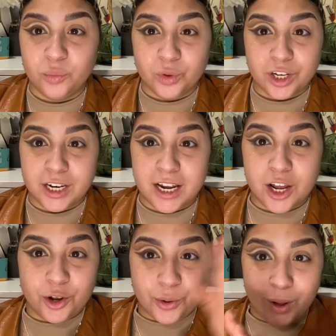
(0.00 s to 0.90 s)
We're gonna
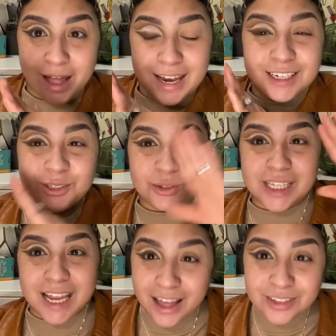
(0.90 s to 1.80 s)
go ahead and do
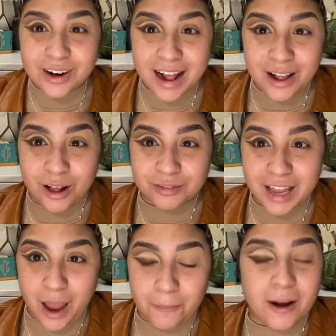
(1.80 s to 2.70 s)
the other eye off
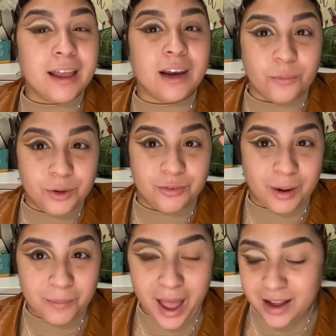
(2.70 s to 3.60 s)
camera, and I'll be right back.